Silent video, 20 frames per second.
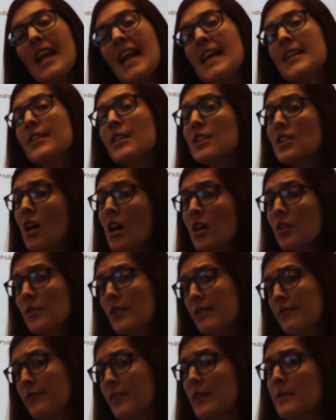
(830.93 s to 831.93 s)
in the long
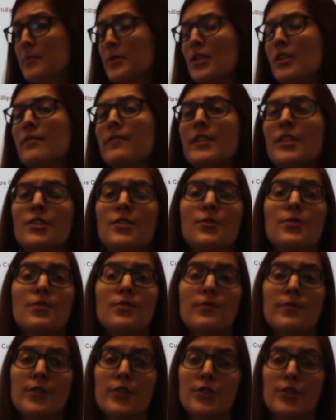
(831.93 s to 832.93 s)
run, Phillips curve is used
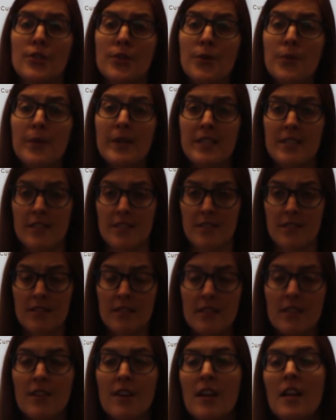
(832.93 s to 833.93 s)
for two
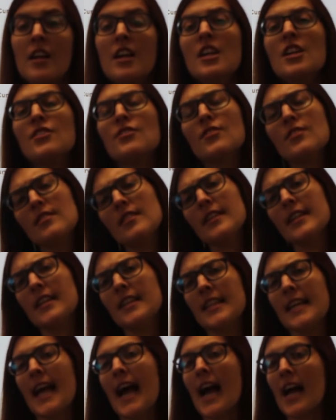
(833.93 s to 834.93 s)
reasons. Just like in
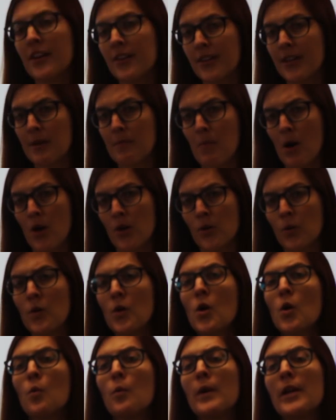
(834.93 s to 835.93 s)
the aggregate model,
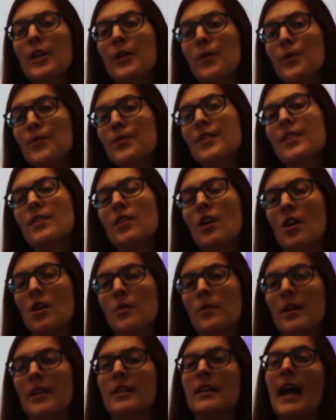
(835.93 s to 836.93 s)
we use the long
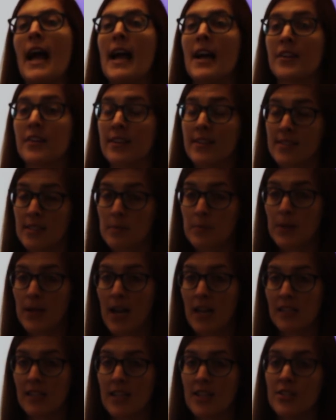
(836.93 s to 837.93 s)
run aggregate
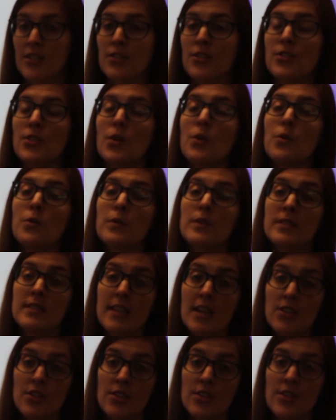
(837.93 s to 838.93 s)
supply line to show
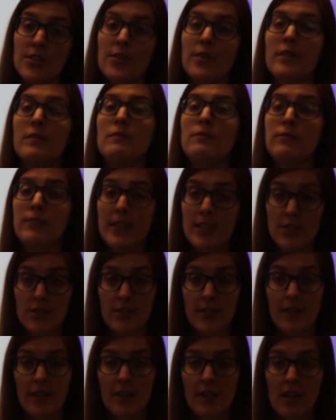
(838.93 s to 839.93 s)
recession or
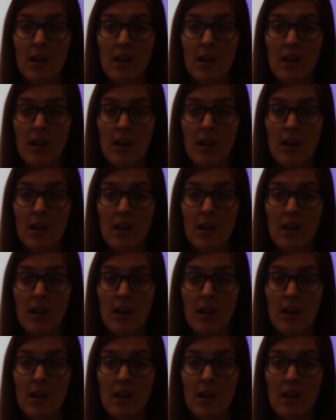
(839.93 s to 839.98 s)
inflation in an